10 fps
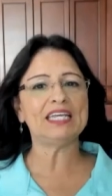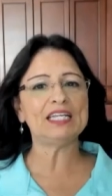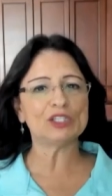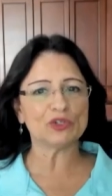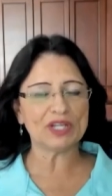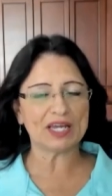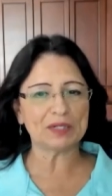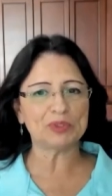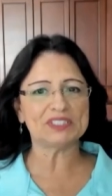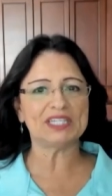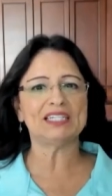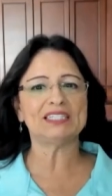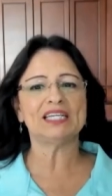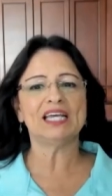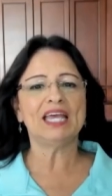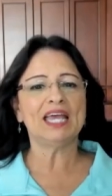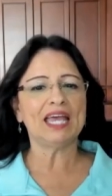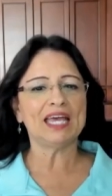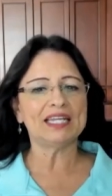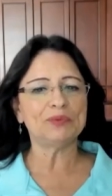he learned how to present,
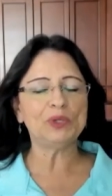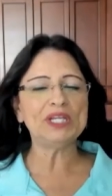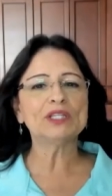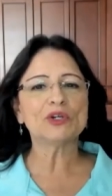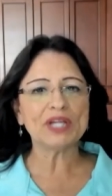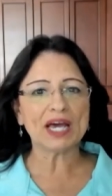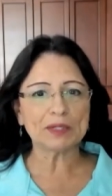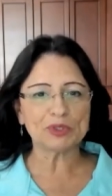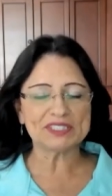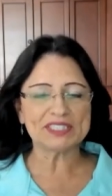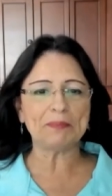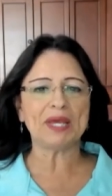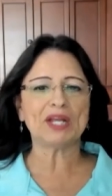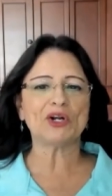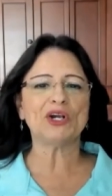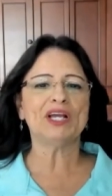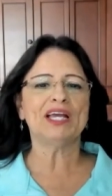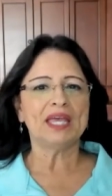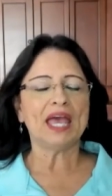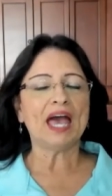and we learned how to present better.
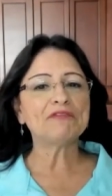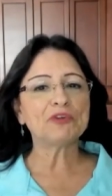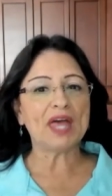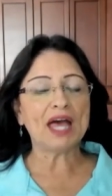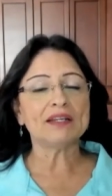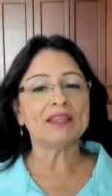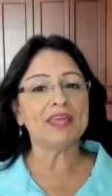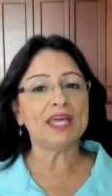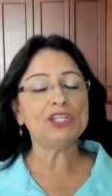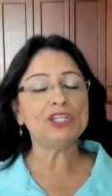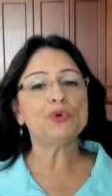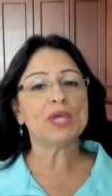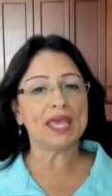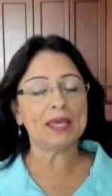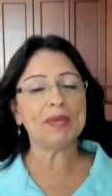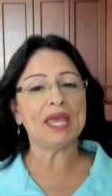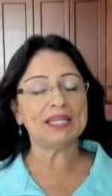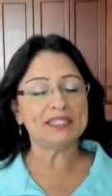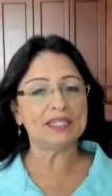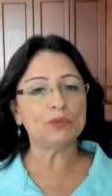After that, then you came
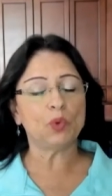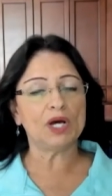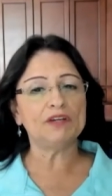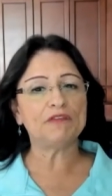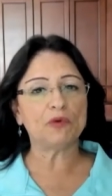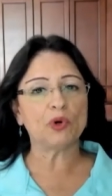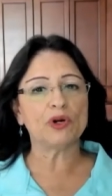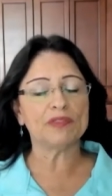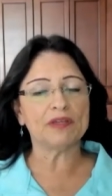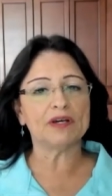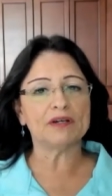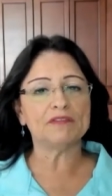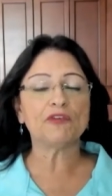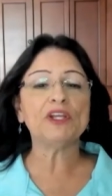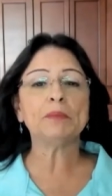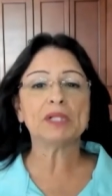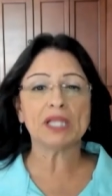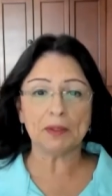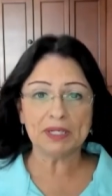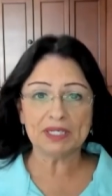and did one for the Freedom
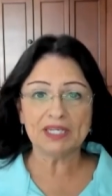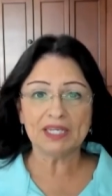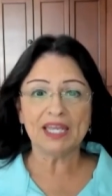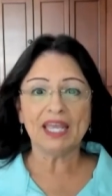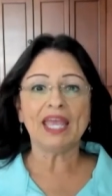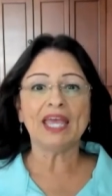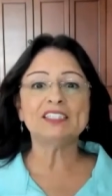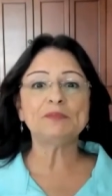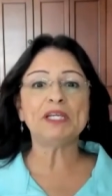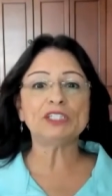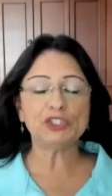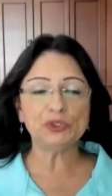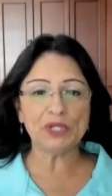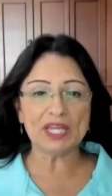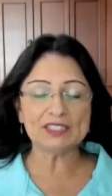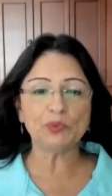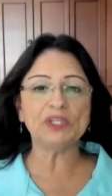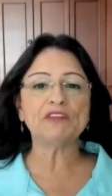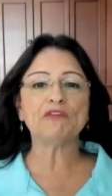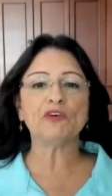Club. Yeah. And spent two days
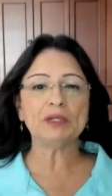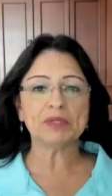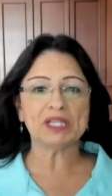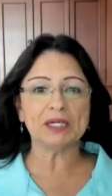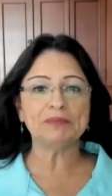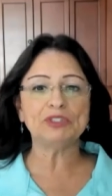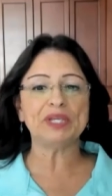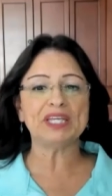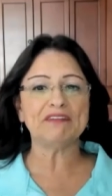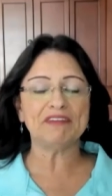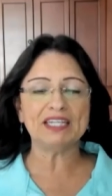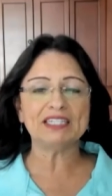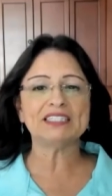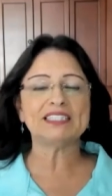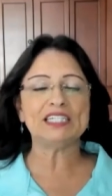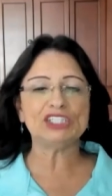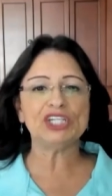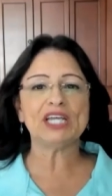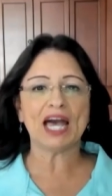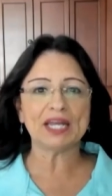with the Freedom Club doing an event
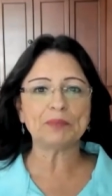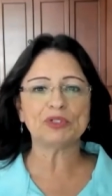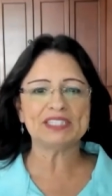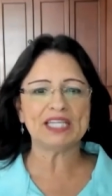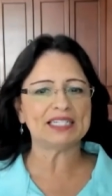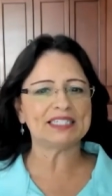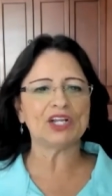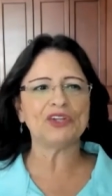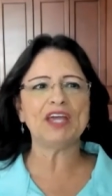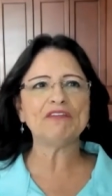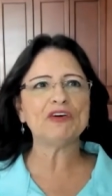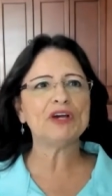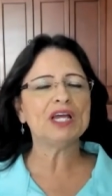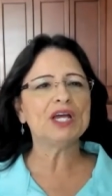teaching how to present. And I'll never